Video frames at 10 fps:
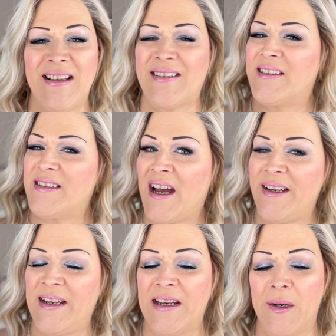It's a
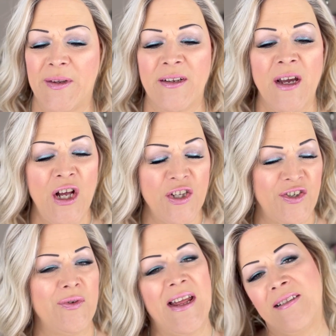tiny little bit
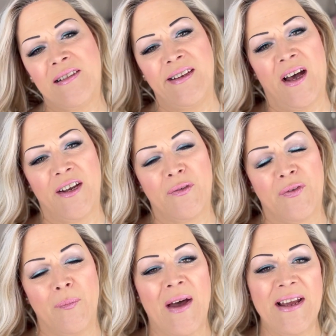too densely knotted
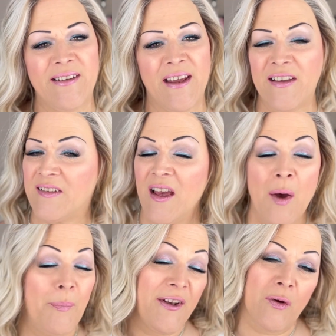for my taste,
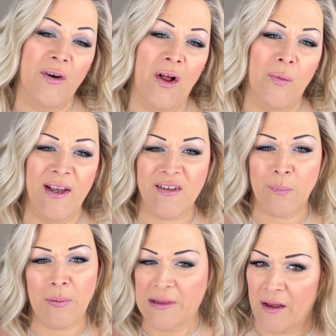but you can always
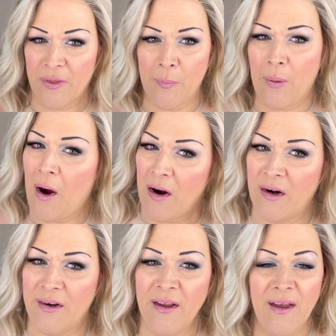pluck the
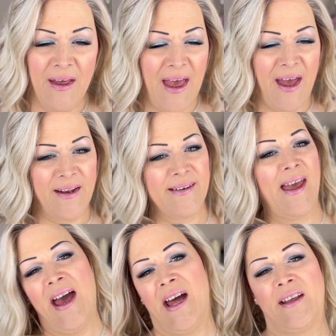part and
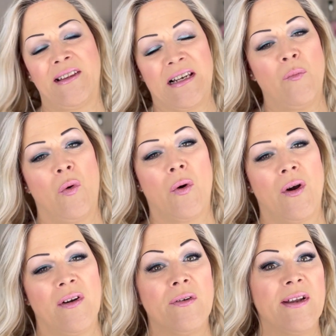add a little
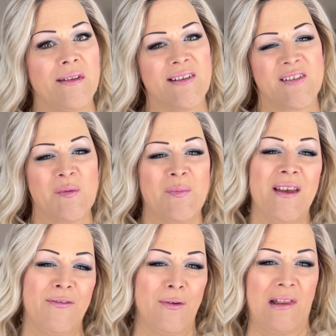more realism
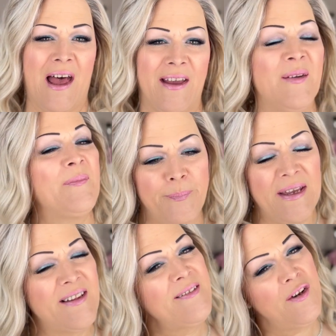if you like.
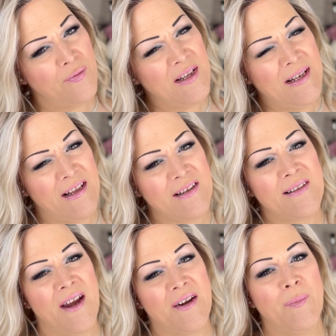It's not really
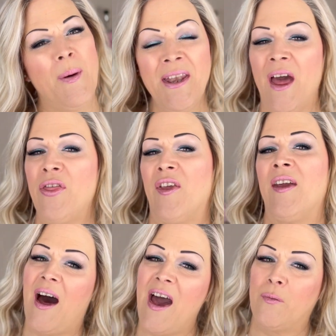necessary, but I
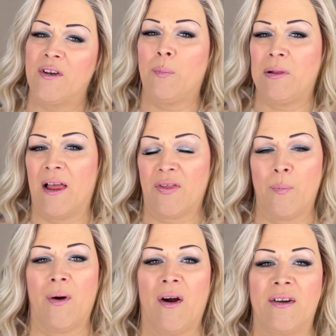think I would pluck the
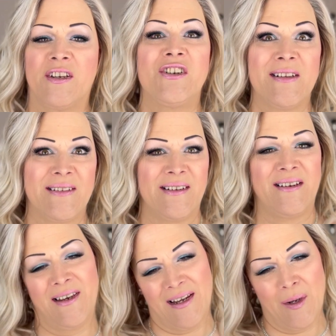part just a
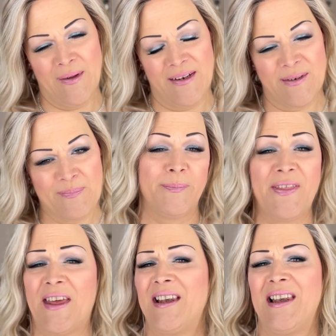little bit.
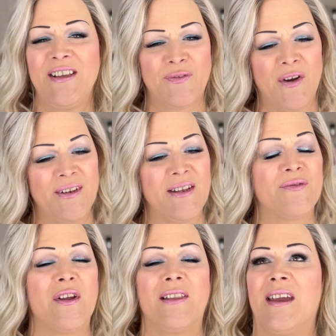But that lace front
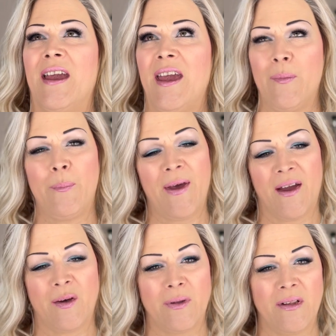is really
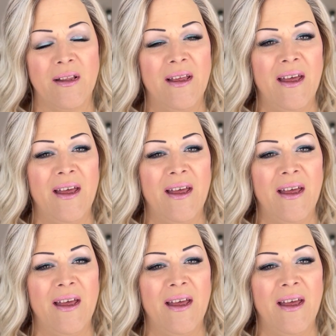impeccable